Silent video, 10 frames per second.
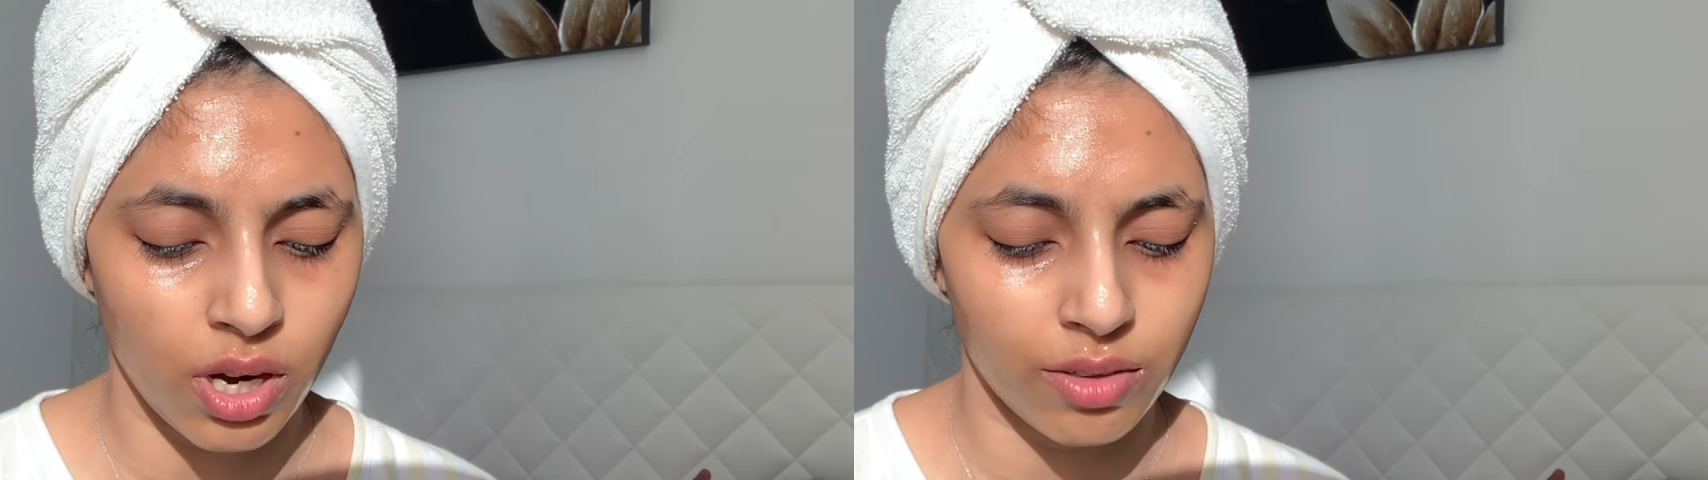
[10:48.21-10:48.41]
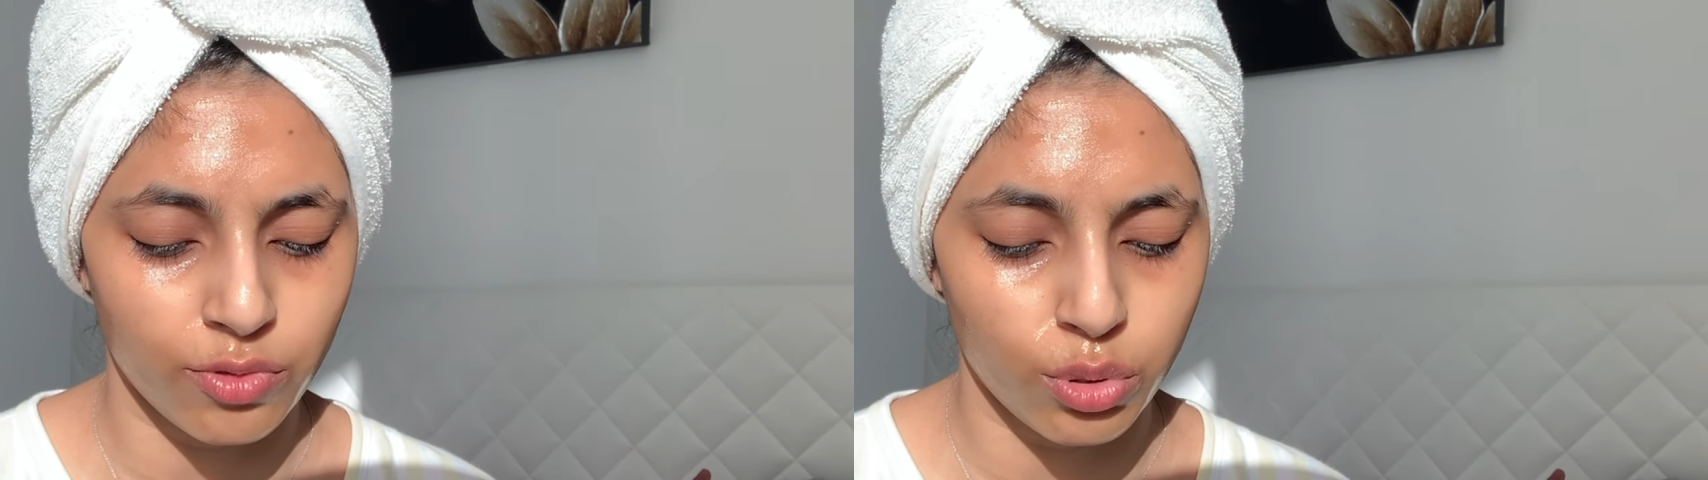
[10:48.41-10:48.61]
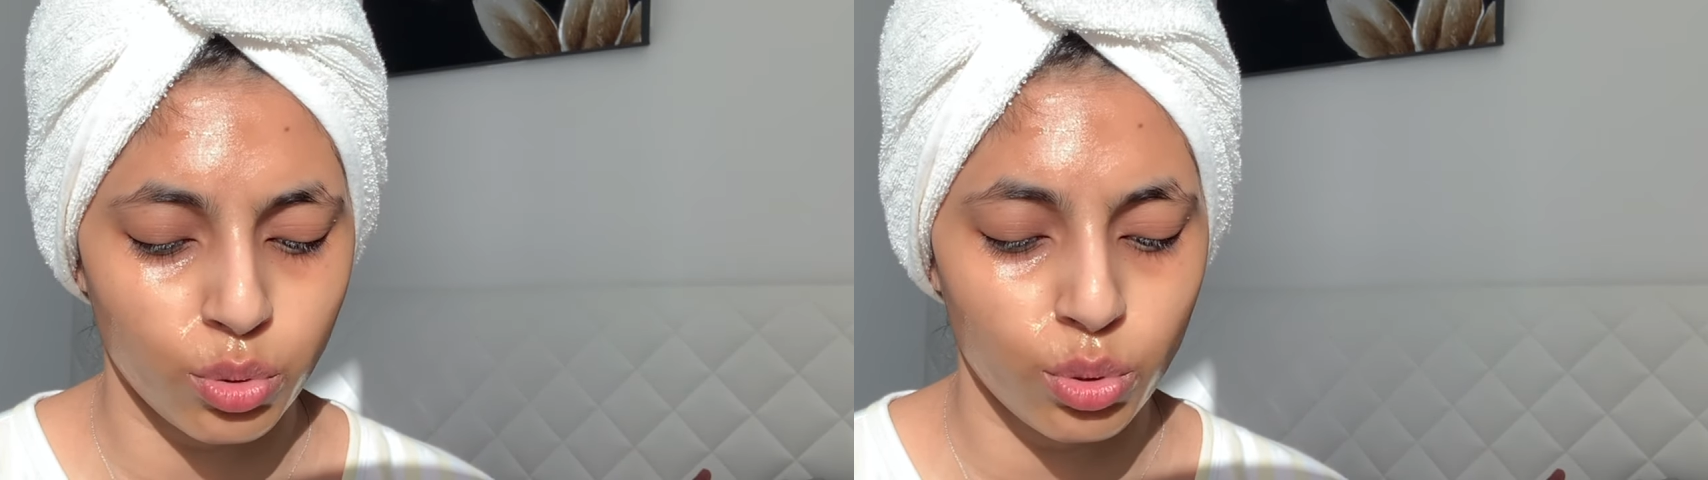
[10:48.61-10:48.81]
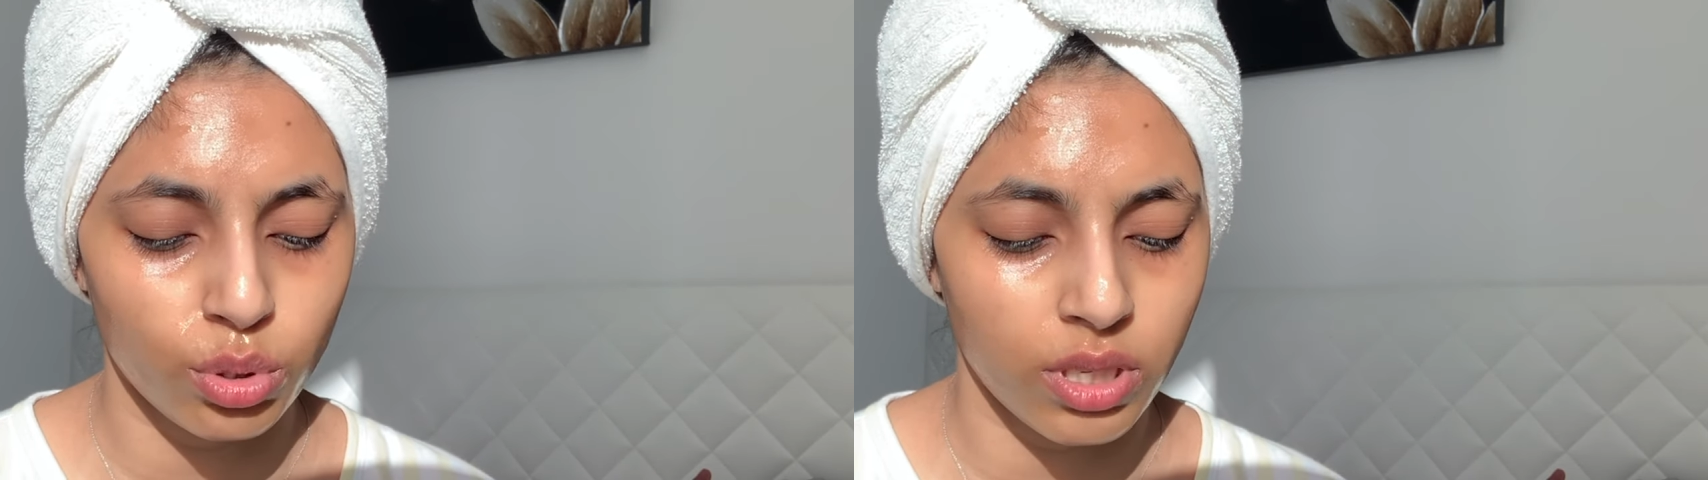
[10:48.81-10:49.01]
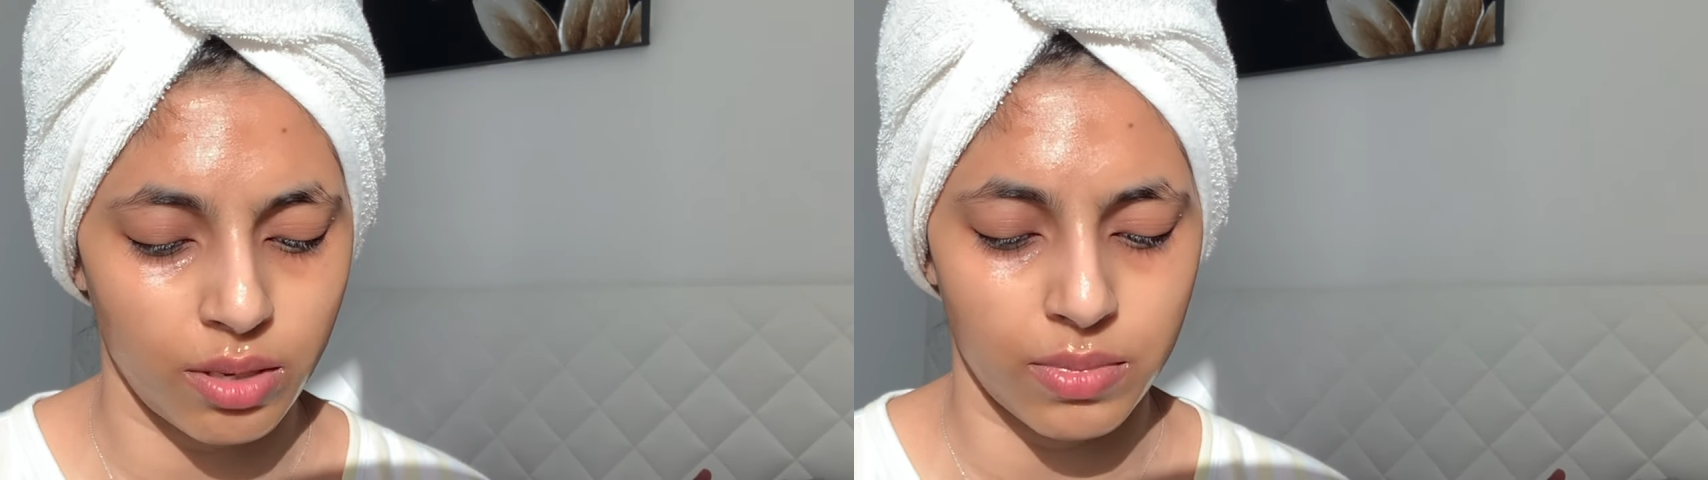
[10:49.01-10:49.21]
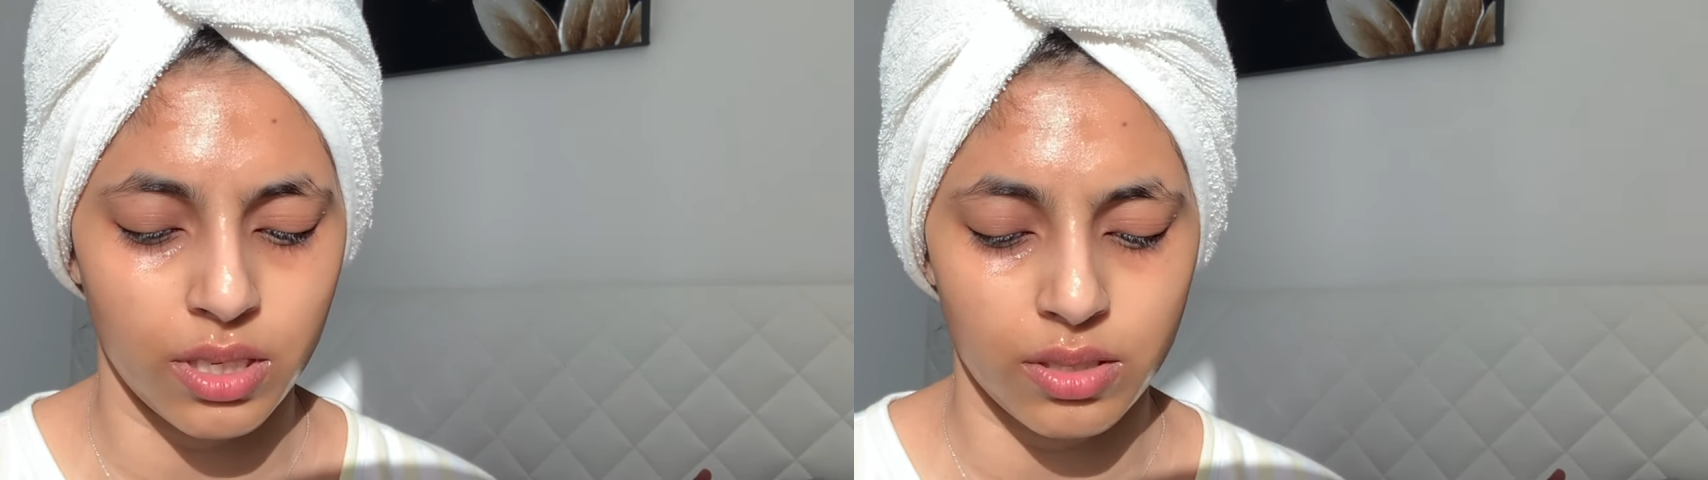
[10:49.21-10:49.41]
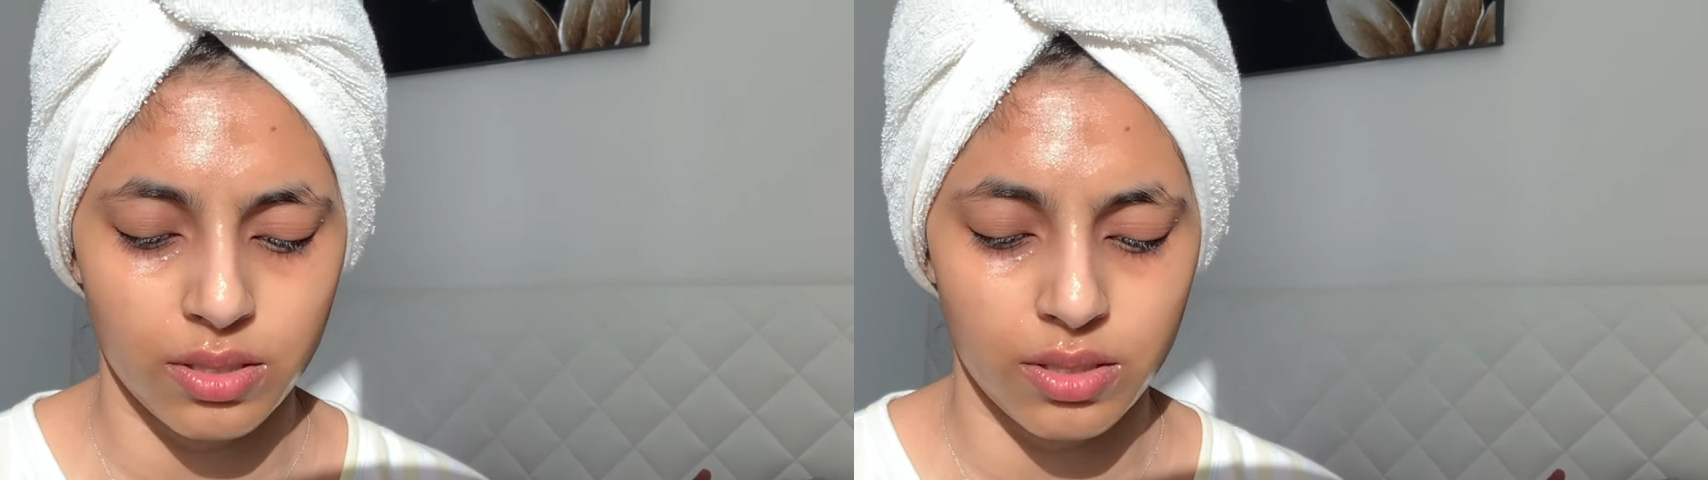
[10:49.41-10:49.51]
after 2 to 3 minutes.